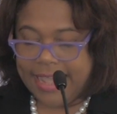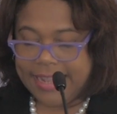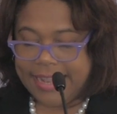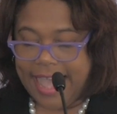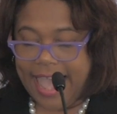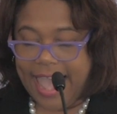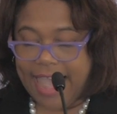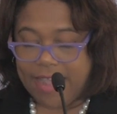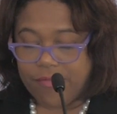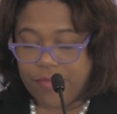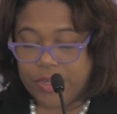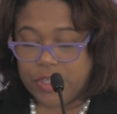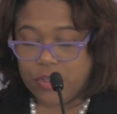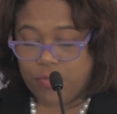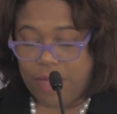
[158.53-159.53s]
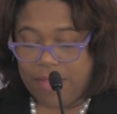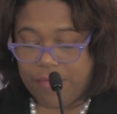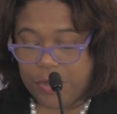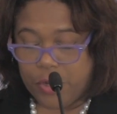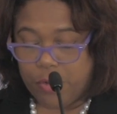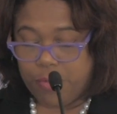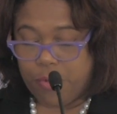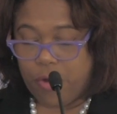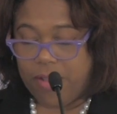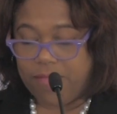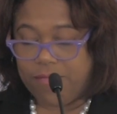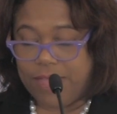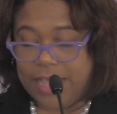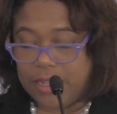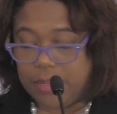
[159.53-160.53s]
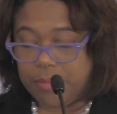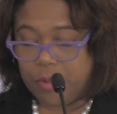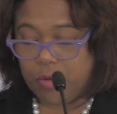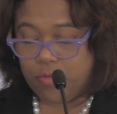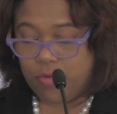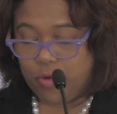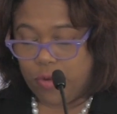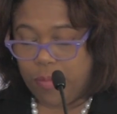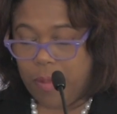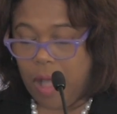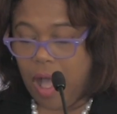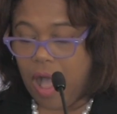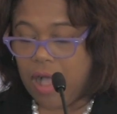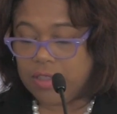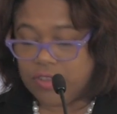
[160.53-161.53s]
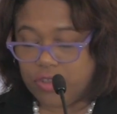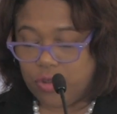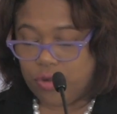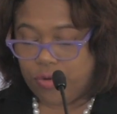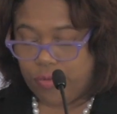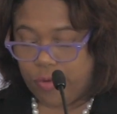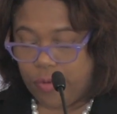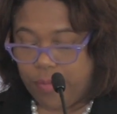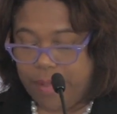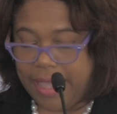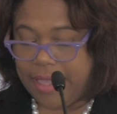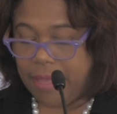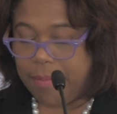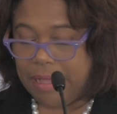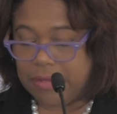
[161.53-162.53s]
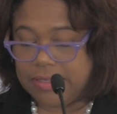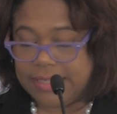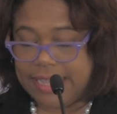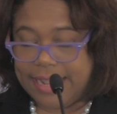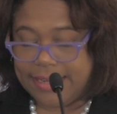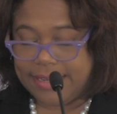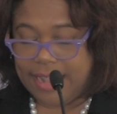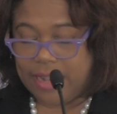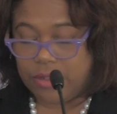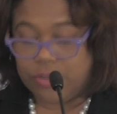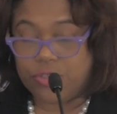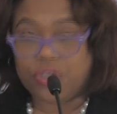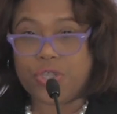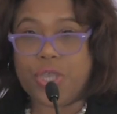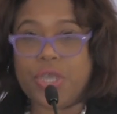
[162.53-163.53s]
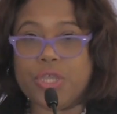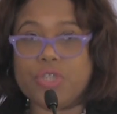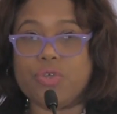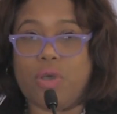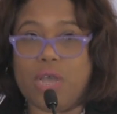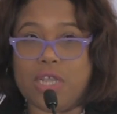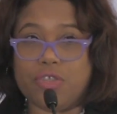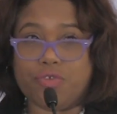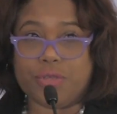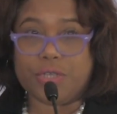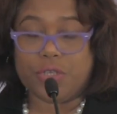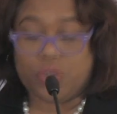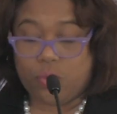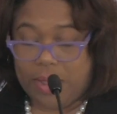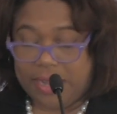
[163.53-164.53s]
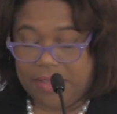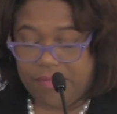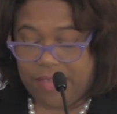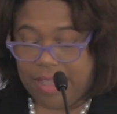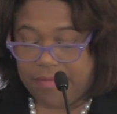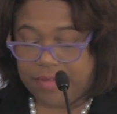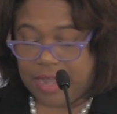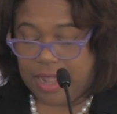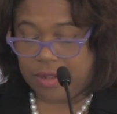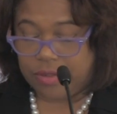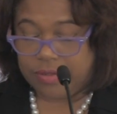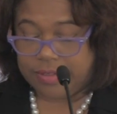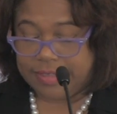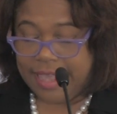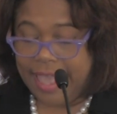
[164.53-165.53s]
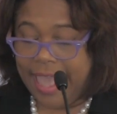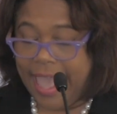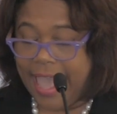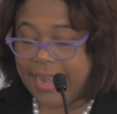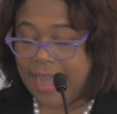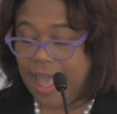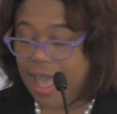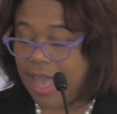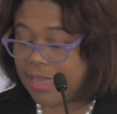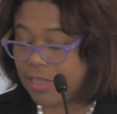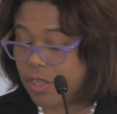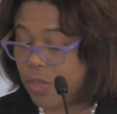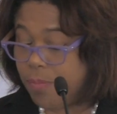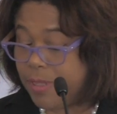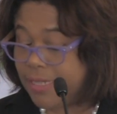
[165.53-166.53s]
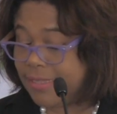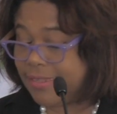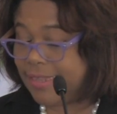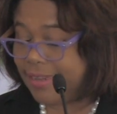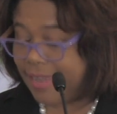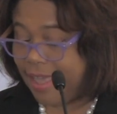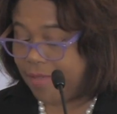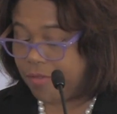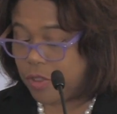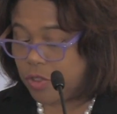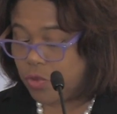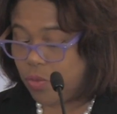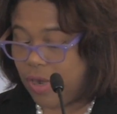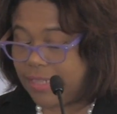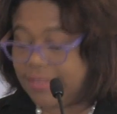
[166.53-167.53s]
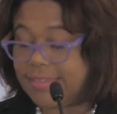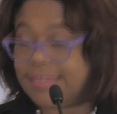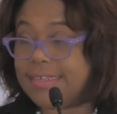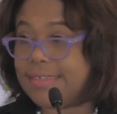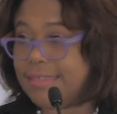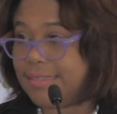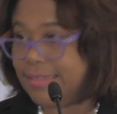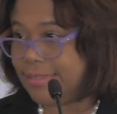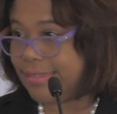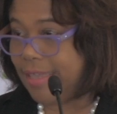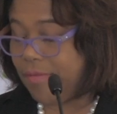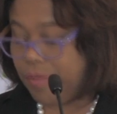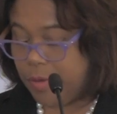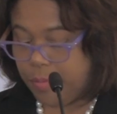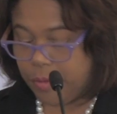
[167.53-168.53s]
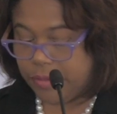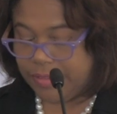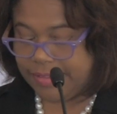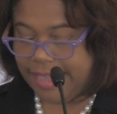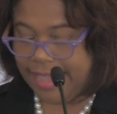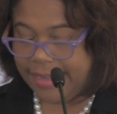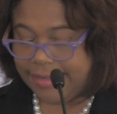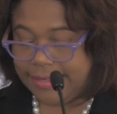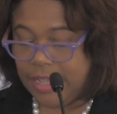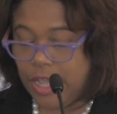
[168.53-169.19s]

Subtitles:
The average revenue per available room also grew by about $10 to $125, and occupancy levels were at 67%,